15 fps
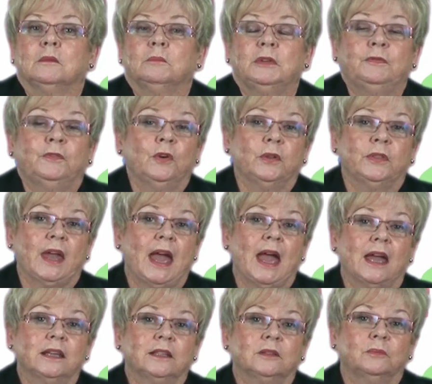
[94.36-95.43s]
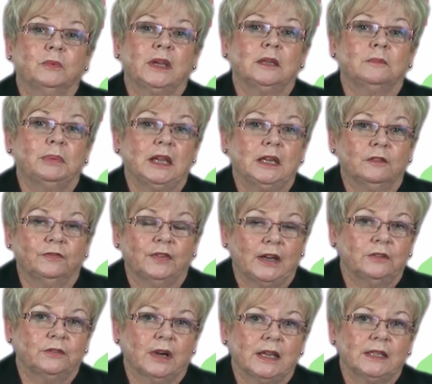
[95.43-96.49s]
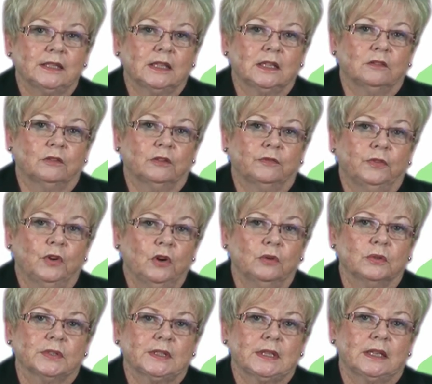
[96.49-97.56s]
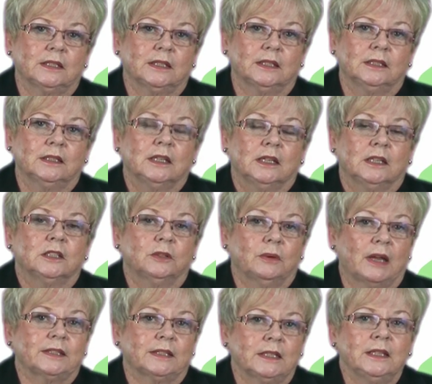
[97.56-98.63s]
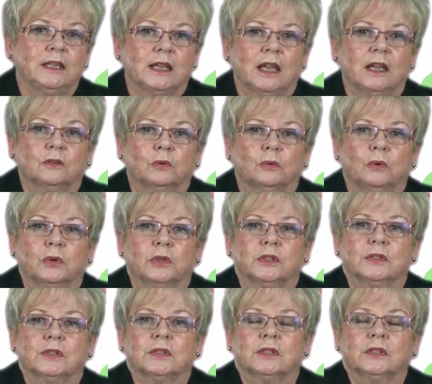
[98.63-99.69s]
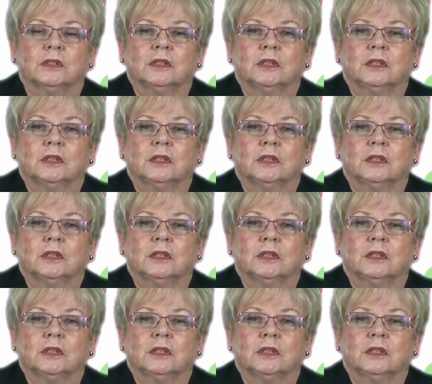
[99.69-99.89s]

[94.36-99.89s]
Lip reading: Before that, we had been a fundraising and referral centre to our Sydney headquarters.